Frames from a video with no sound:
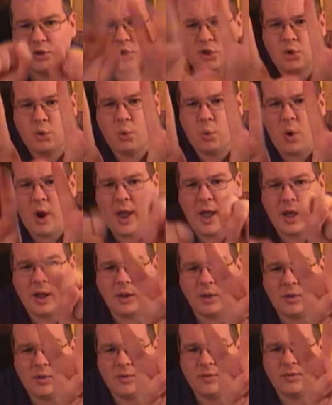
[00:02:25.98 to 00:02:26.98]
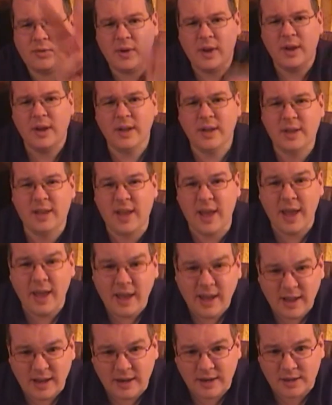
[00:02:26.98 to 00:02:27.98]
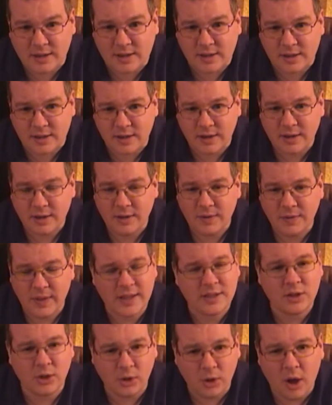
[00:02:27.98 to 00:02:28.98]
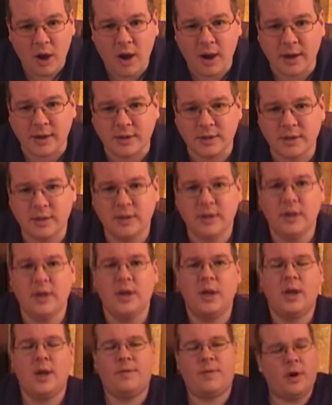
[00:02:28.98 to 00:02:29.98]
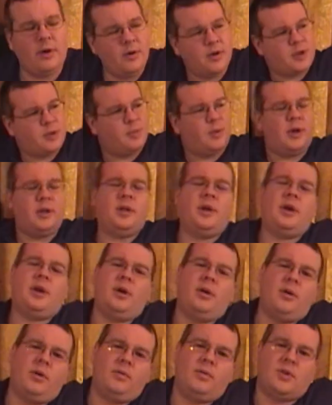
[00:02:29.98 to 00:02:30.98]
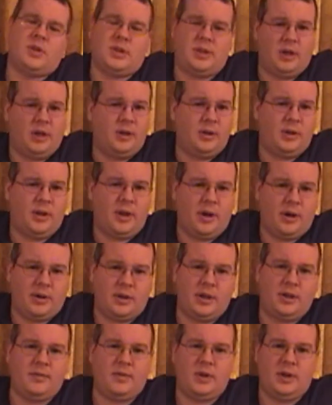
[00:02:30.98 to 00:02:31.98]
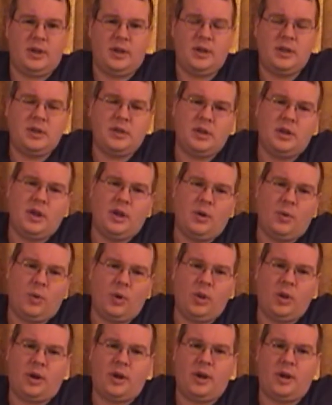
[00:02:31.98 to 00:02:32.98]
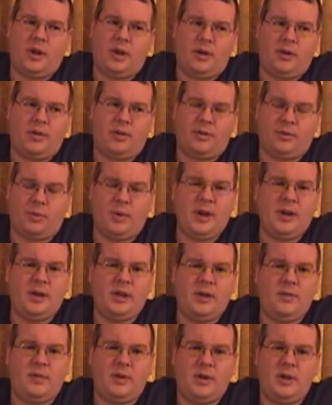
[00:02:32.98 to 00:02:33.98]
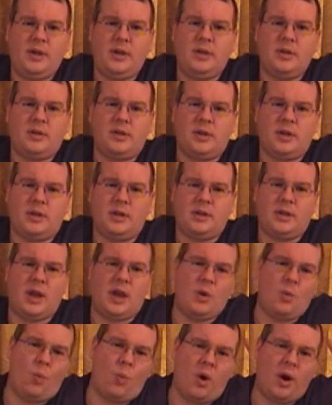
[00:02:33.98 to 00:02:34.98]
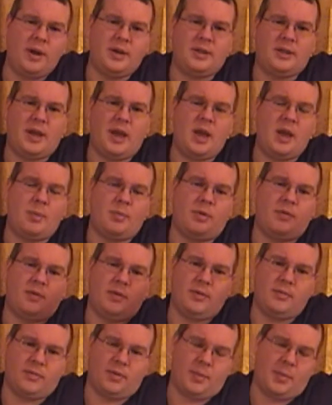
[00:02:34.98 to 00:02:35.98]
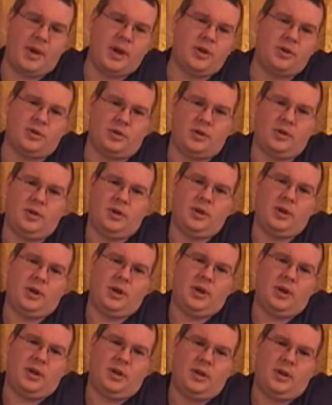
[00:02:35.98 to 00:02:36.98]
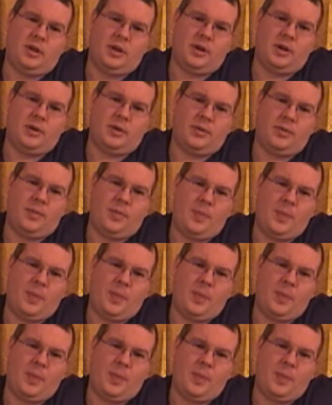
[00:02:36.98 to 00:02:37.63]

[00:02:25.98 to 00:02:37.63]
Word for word: 12 gigs! That's a lot. If I were to spread that out over single layer DVDs, we're looking at three DVDs to contain one tape of information. You know,